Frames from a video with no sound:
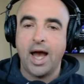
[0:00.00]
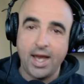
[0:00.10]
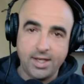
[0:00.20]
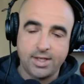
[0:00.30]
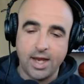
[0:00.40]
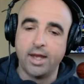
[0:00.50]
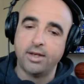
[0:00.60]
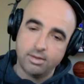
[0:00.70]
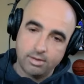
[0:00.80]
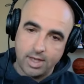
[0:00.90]
I
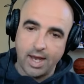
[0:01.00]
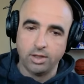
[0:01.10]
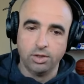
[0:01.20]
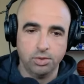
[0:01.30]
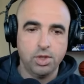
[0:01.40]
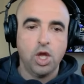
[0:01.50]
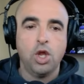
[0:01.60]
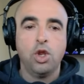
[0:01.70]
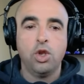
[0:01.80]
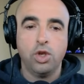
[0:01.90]
said, Ty Lue,
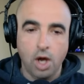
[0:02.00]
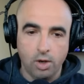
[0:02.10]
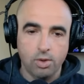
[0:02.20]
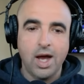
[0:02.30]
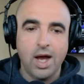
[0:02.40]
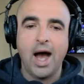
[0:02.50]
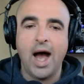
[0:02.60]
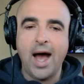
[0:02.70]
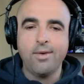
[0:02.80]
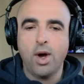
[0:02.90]
no,
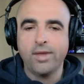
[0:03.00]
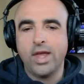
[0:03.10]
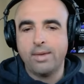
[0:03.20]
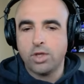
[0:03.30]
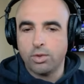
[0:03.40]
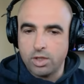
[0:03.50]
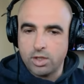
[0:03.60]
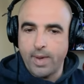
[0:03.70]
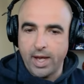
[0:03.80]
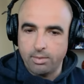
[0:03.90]
I want them to
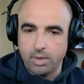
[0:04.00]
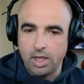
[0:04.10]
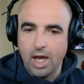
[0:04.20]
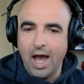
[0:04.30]
respect me.